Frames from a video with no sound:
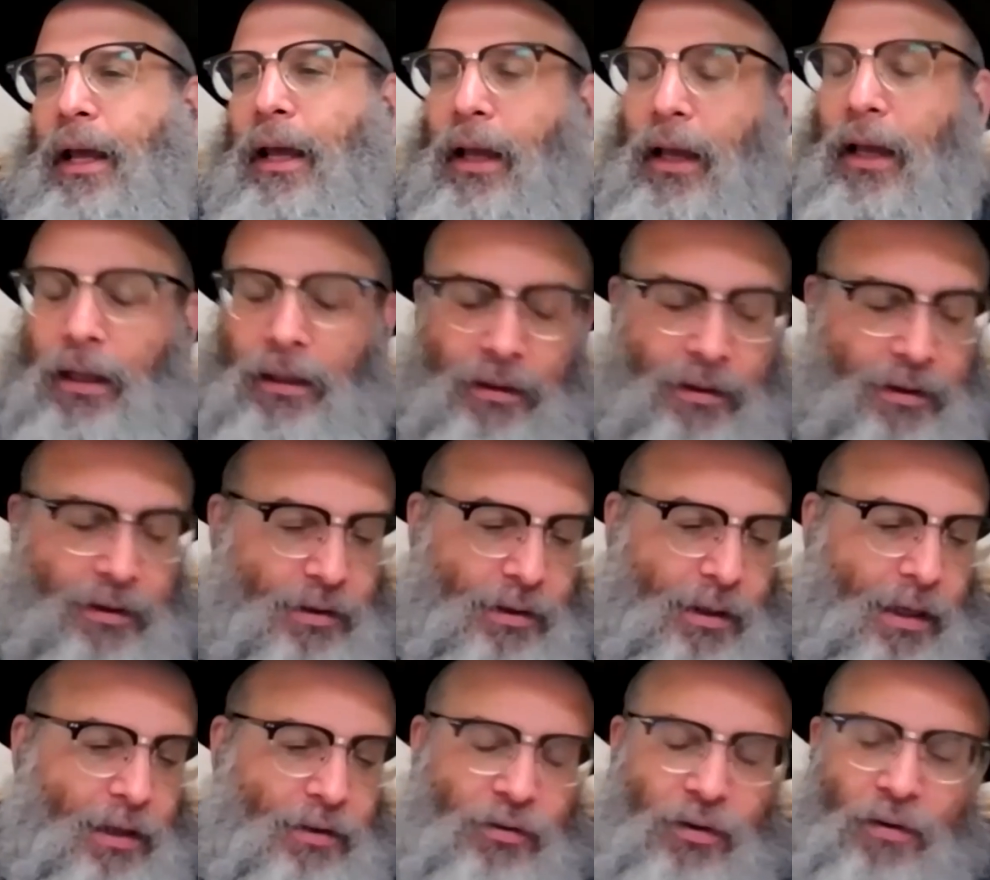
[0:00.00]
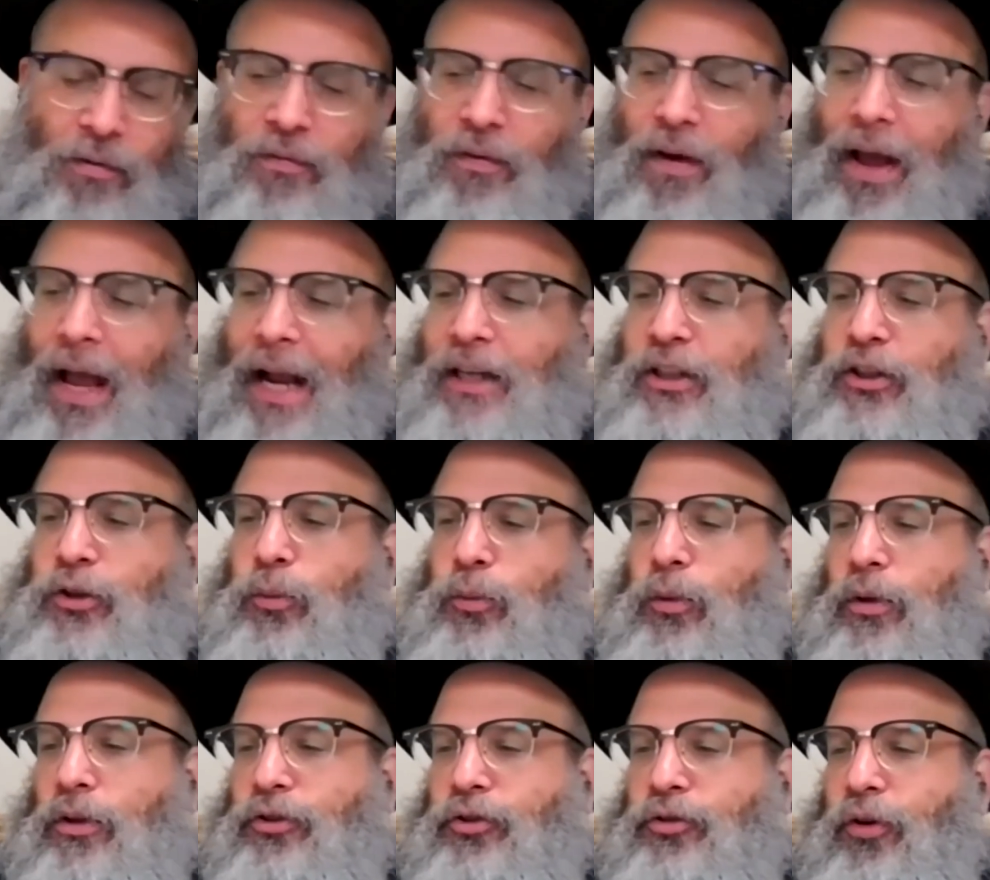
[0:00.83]
It's it's a
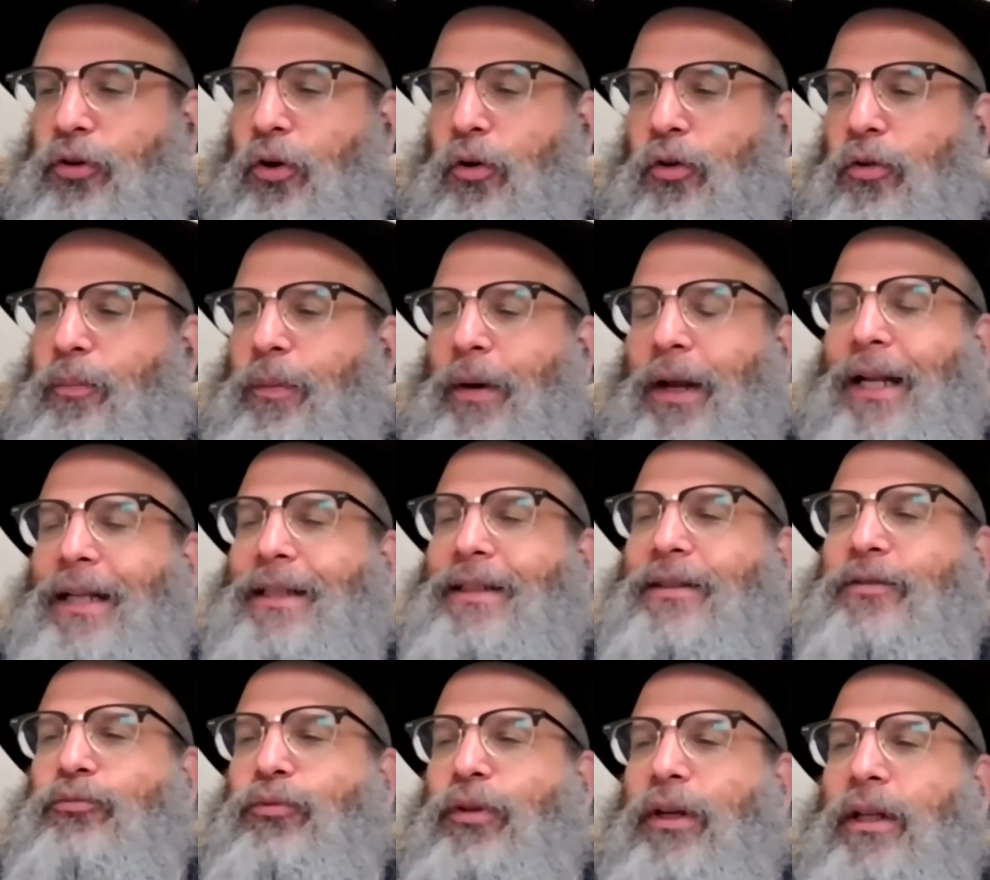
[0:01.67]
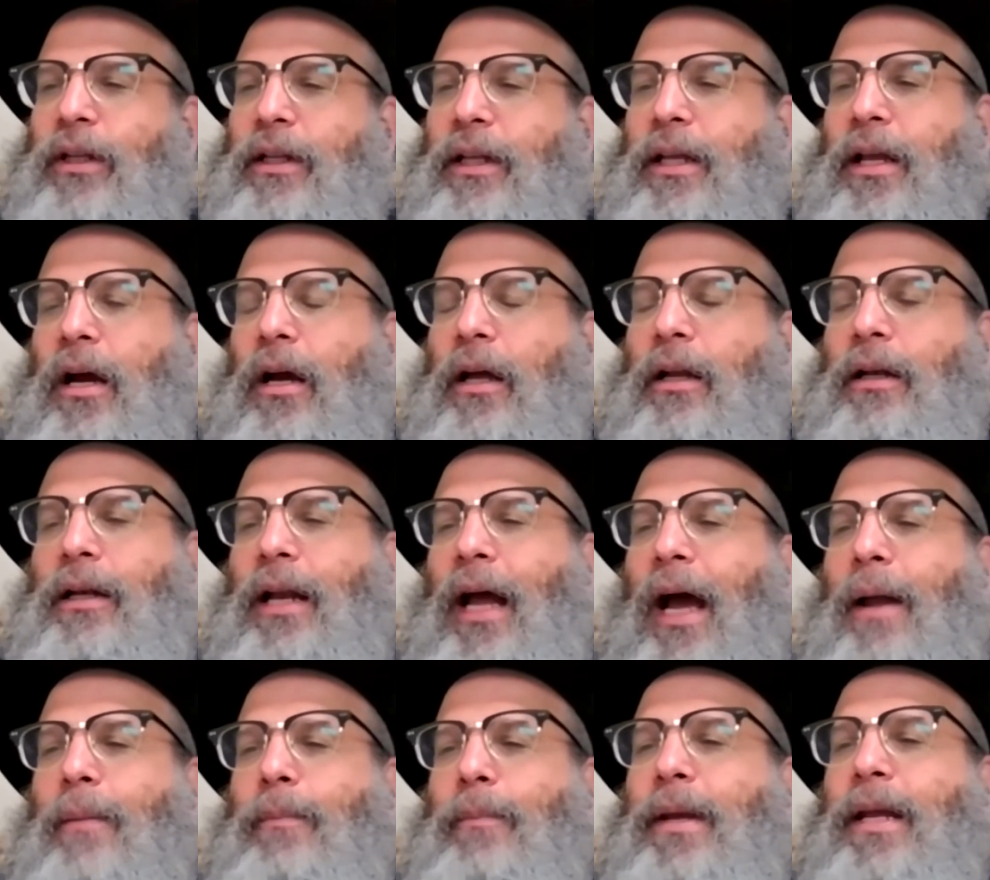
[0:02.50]
factual truth, but it's really
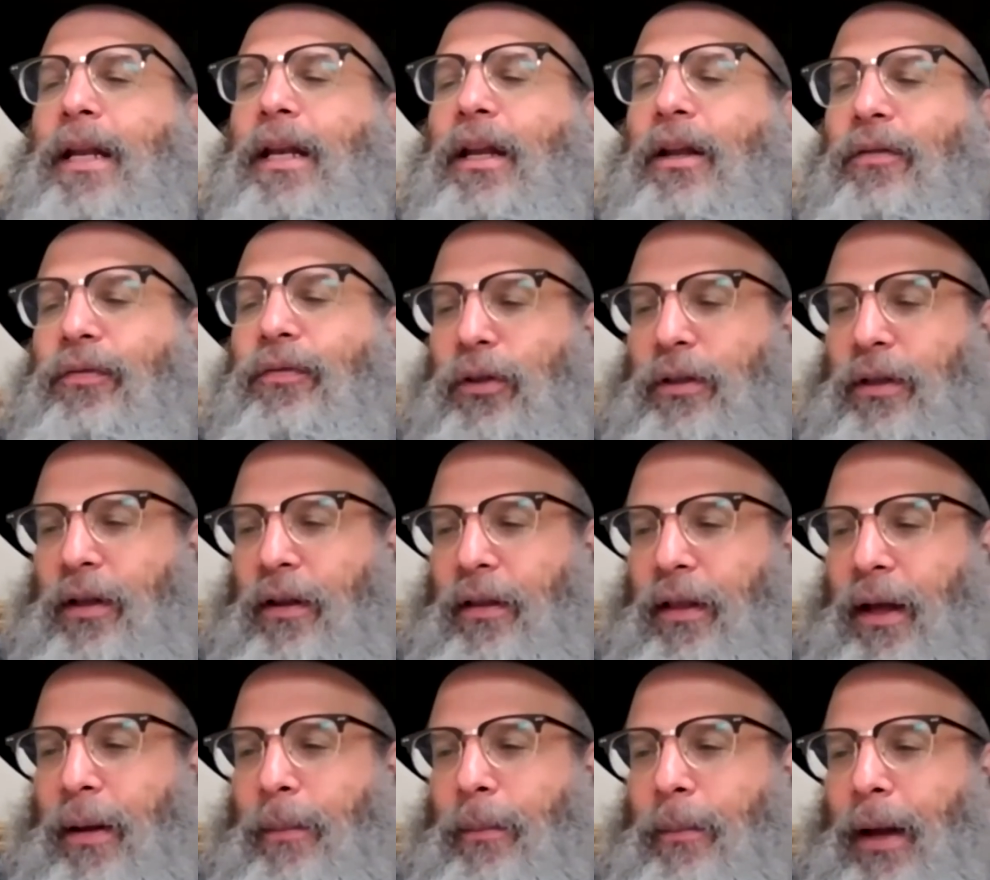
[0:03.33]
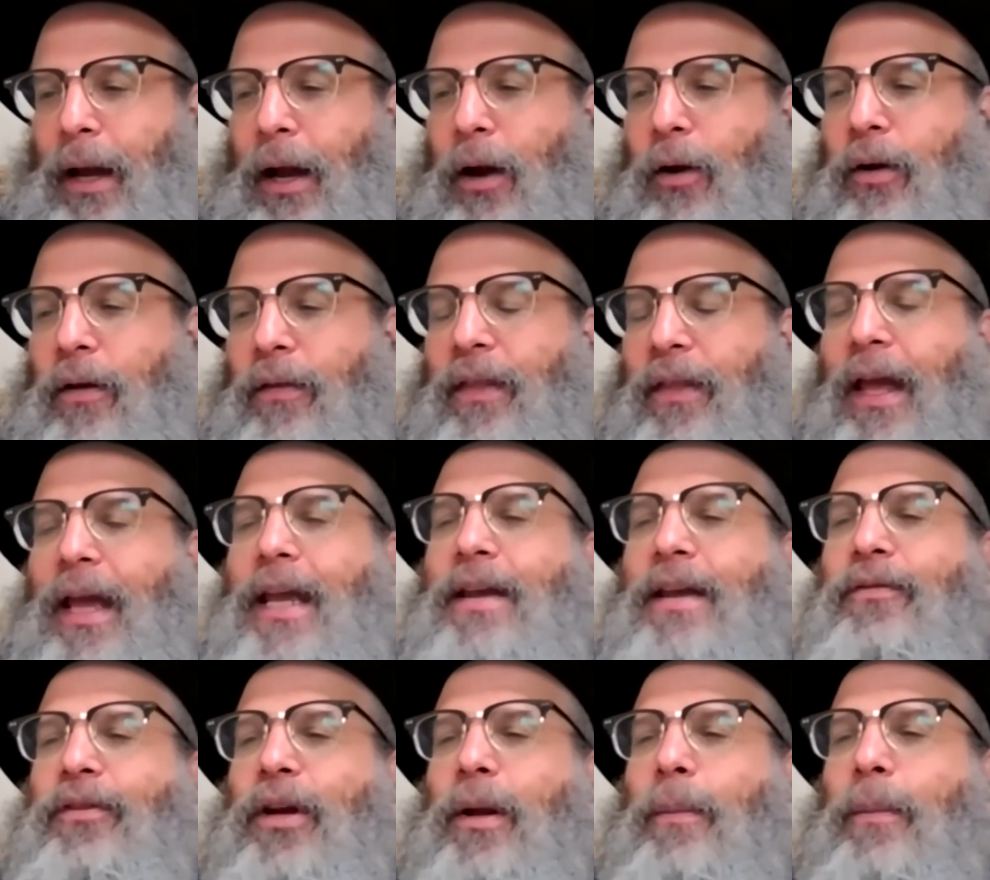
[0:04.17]
not meaningful to them. How could they
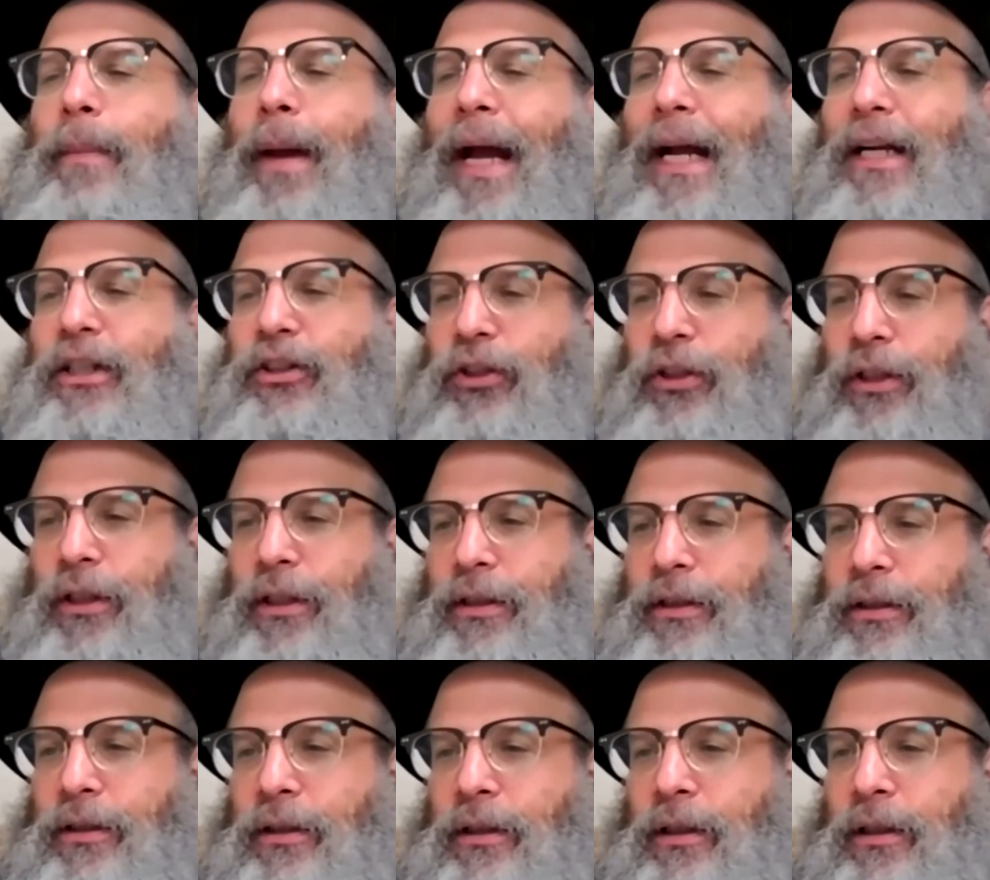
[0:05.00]
even imagine it?